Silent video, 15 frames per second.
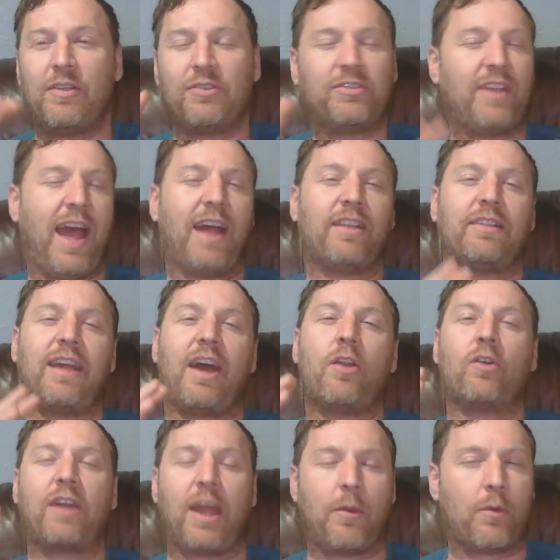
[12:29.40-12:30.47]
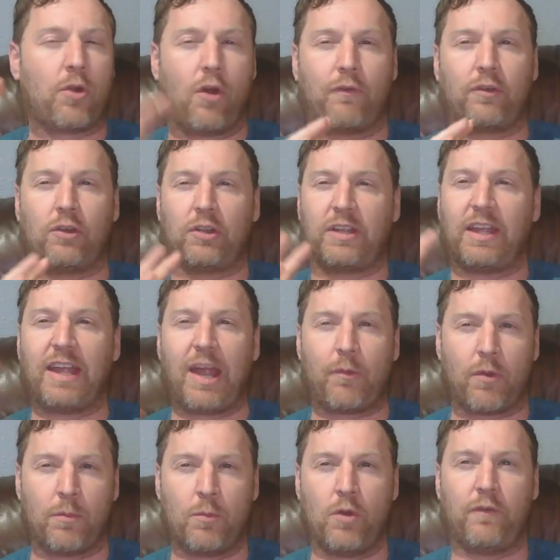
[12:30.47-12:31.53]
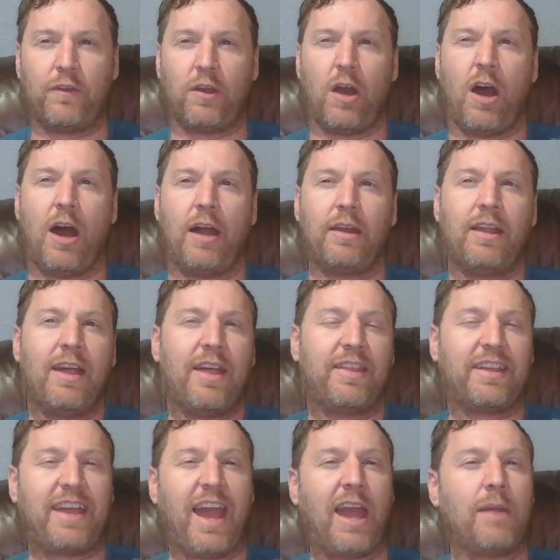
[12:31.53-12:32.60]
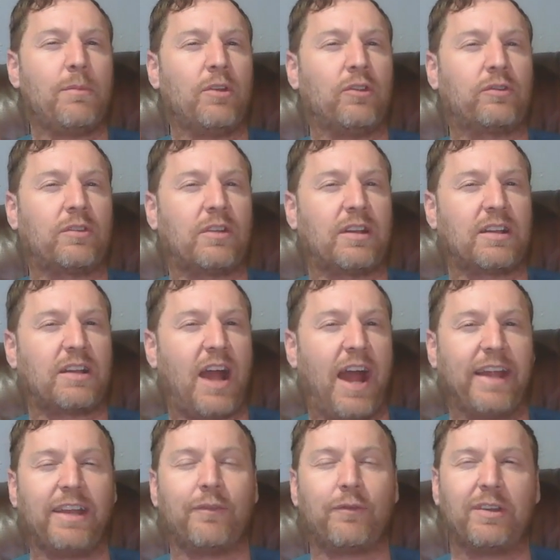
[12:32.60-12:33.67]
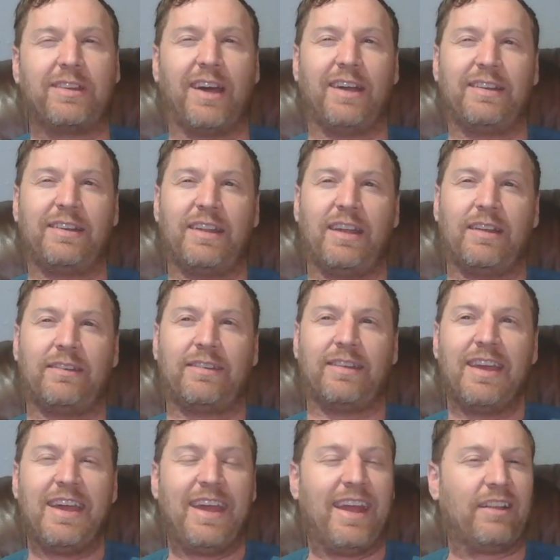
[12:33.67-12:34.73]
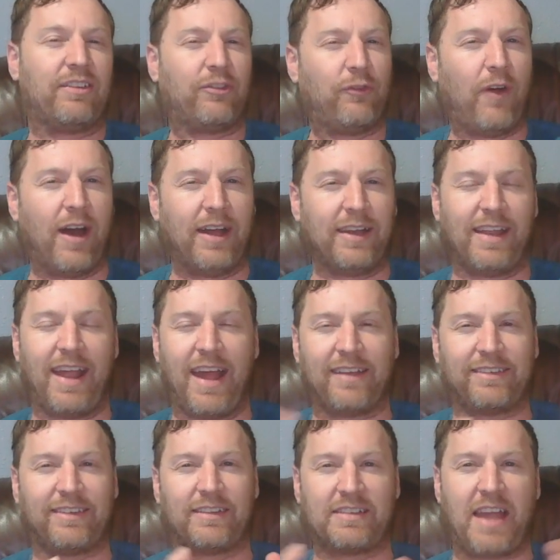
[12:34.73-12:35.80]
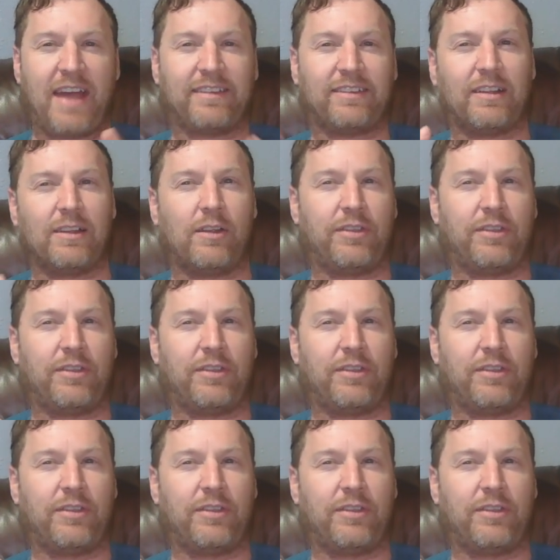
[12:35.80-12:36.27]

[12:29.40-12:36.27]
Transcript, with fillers: that that okay, we're overlooking it. We're moving on. The game is kind of redundant. It's fun. It has it has little